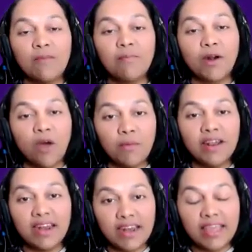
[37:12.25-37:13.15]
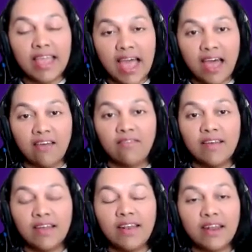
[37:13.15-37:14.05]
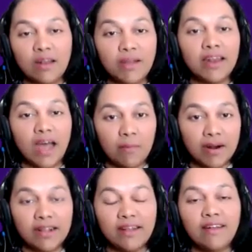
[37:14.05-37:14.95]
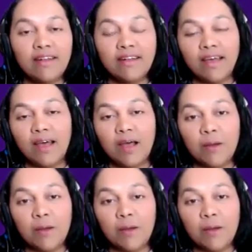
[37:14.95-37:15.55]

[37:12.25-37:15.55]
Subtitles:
that predominantly have little bit abundant